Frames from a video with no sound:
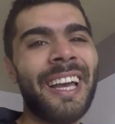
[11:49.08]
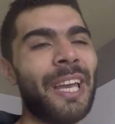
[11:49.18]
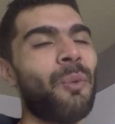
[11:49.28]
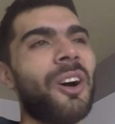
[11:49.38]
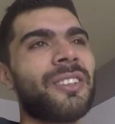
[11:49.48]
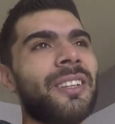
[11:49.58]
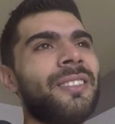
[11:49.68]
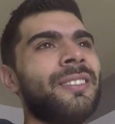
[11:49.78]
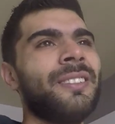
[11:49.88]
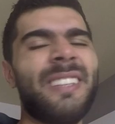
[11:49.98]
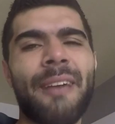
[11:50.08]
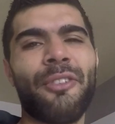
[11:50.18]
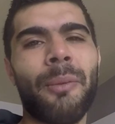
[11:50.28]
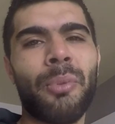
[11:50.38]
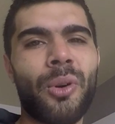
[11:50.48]
He wasn't.
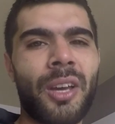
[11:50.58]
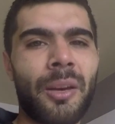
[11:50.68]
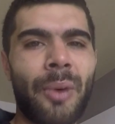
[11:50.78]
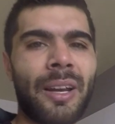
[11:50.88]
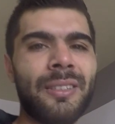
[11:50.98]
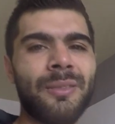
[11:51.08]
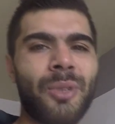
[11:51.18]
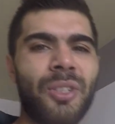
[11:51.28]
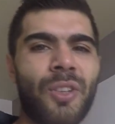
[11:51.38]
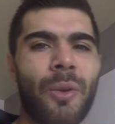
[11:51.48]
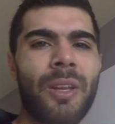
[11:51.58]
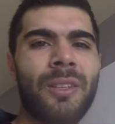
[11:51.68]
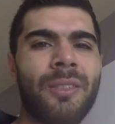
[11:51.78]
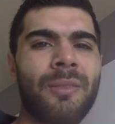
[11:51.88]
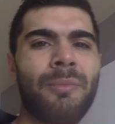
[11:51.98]
Never a booking, man. What are you
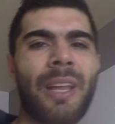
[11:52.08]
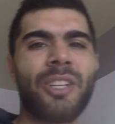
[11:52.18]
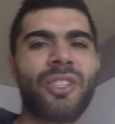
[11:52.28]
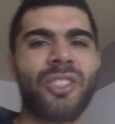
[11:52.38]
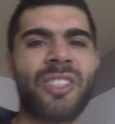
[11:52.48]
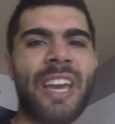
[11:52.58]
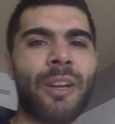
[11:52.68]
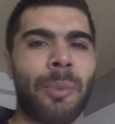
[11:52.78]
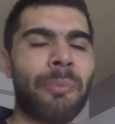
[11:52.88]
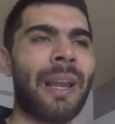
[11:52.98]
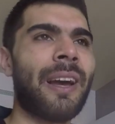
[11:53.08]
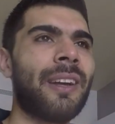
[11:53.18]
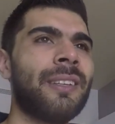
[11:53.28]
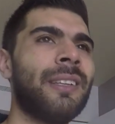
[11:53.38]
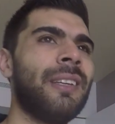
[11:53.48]
doing? Players should just get up and play
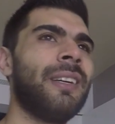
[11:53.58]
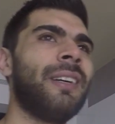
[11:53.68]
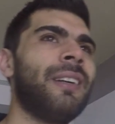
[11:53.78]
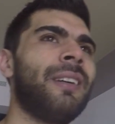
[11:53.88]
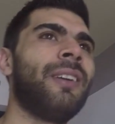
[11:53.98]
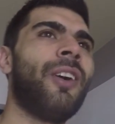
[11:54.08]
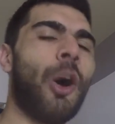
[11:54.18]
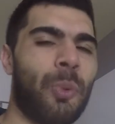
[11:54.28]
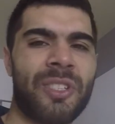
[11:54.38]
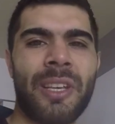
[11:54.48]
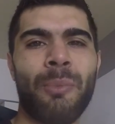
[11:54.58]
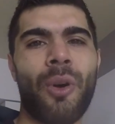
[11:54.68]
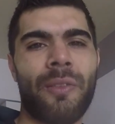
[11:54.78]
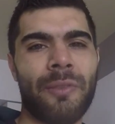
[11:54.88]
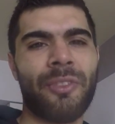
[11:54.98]
on. Hope we see
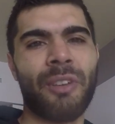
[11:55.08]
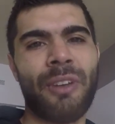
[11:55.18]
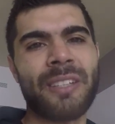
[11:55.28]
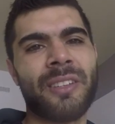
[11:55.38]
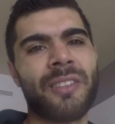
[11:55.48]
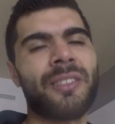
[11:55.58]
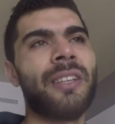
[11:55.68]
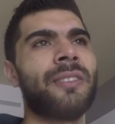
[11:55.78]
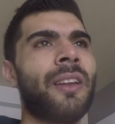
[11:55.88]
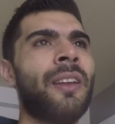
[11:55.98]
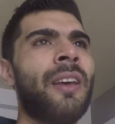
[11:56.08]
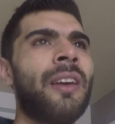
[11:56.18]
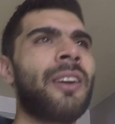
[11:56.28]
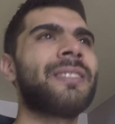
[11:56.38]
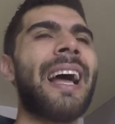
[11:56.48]
more of him for the rest of the season,
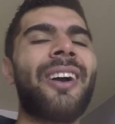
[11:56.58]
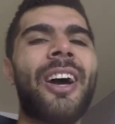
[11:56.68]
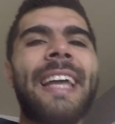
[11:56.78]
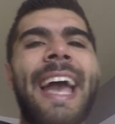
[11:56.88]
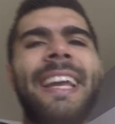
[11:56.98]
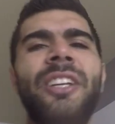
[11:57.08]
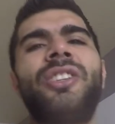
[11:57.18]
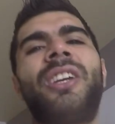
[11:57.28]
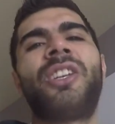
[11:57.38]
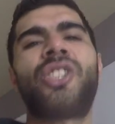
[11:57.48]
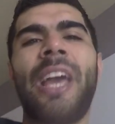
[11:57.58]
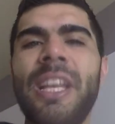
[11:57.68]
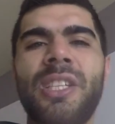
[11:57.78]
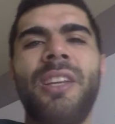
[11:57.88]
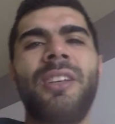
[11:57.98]
because that kind of energy can
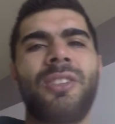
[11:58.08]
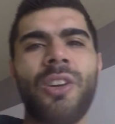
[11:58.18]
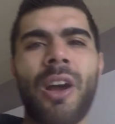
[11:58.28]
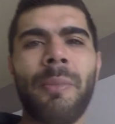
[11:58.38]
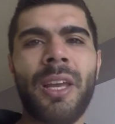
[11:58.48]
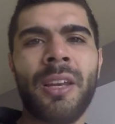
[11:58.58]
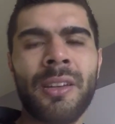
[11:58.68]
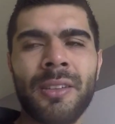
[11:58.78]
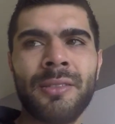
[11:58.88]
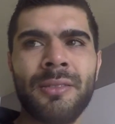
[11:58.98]
change things, you know what I mean?